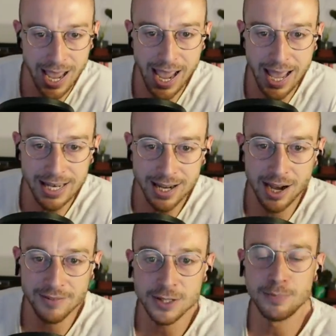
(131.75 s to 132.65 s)
And
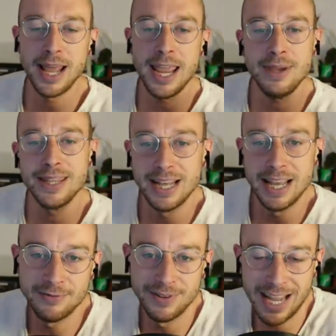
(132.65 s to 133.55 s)
after blaming the
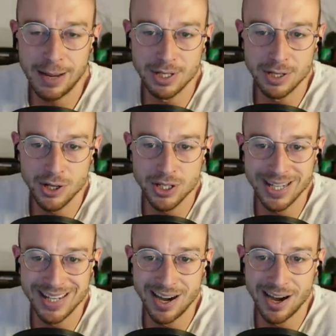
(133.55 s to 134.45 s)
left for Labour's loss
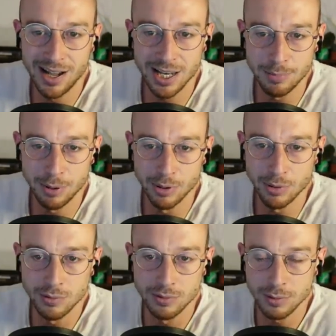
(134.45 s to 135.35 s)
in Hartlepool,